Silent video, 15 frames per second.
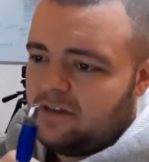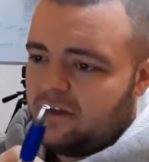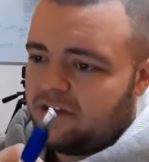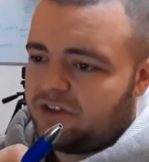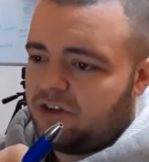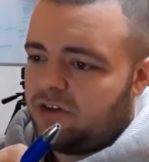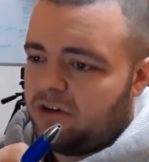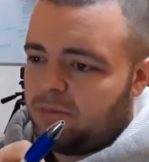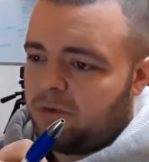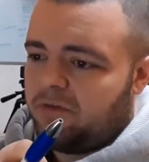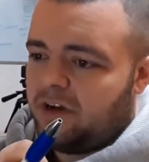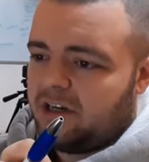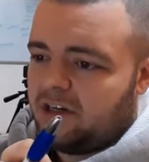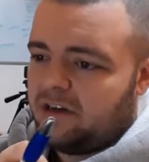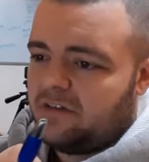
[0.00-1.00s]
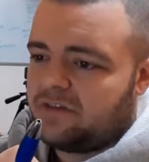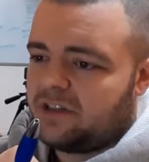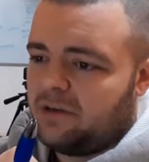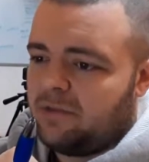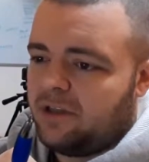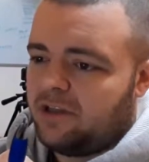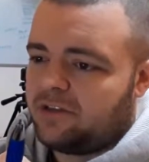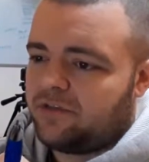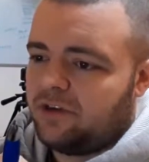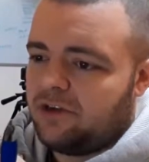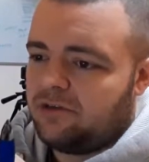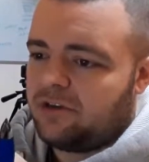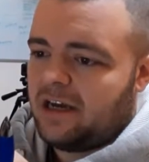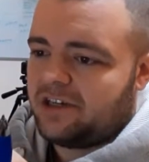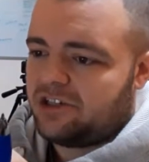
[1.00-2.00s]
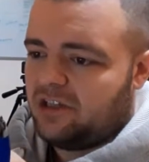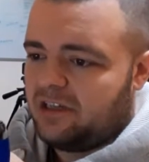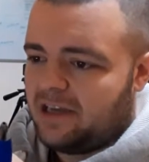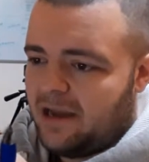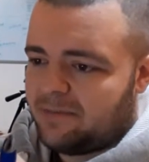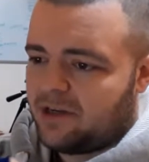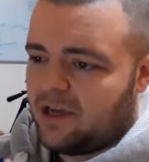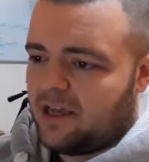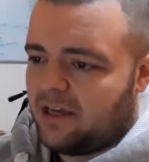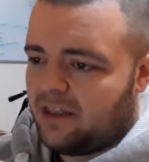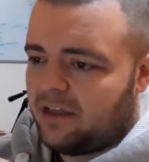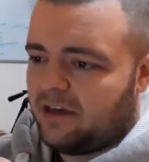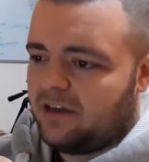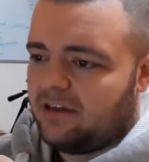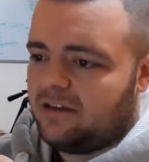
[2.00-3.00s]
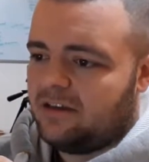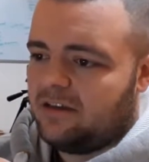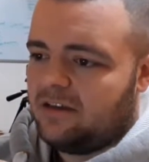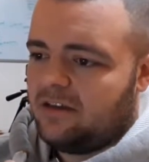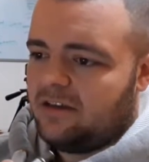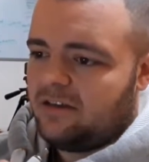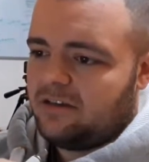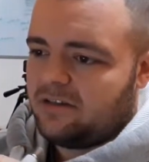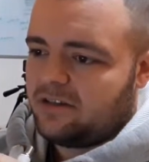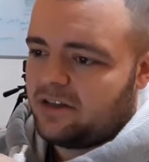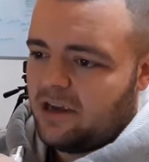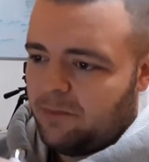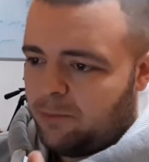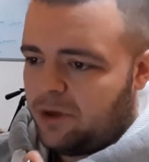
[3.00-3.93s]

isn't going to provide enough stimulus for you to actually adapt to anything. Same